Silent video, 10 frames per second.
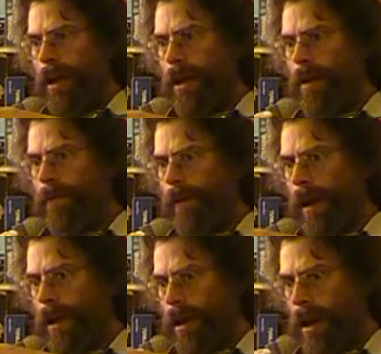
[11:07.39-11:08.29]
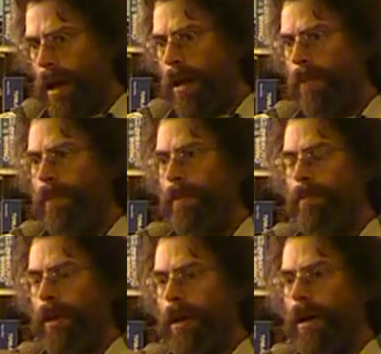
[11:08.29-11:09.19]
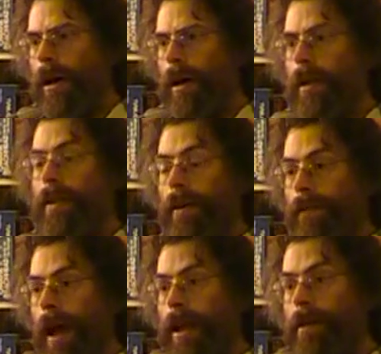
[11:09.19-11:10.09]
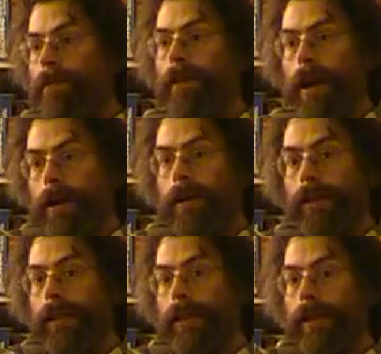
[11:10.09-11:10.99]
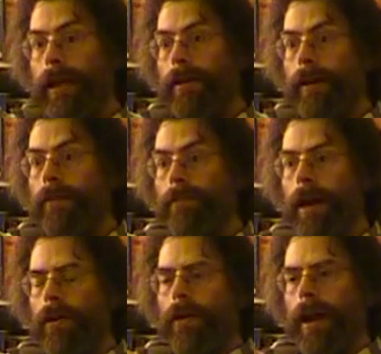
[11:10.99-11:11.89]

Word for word: if I can help it because if I can find a clean little area of my own,